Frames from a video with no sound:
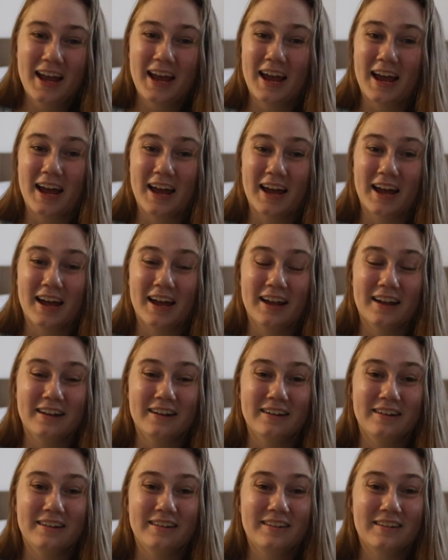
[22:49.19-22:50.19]

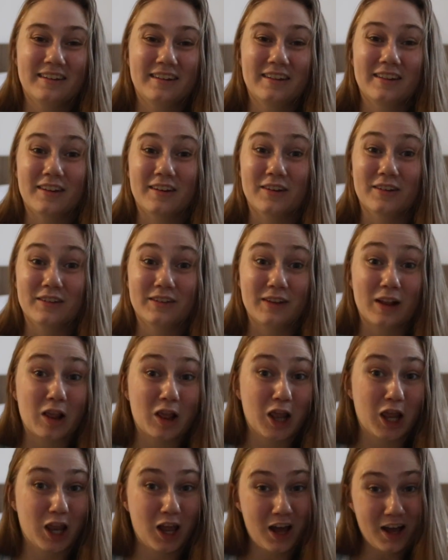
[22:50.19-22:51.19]
and there's
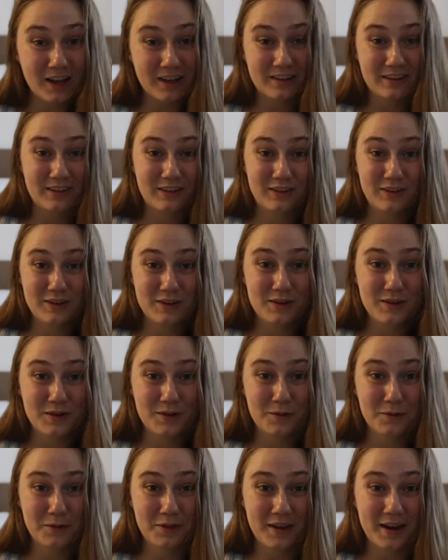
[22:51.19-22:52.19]
lots to
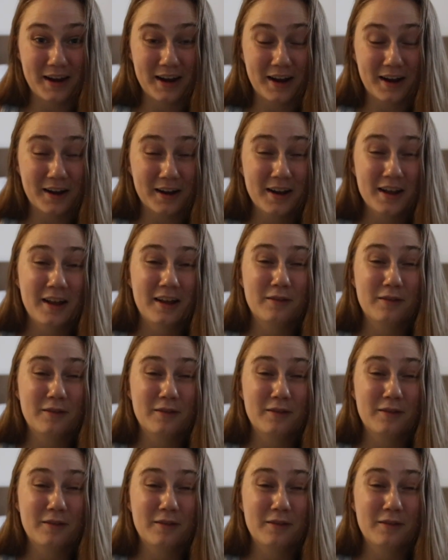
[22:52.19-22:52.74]
do there.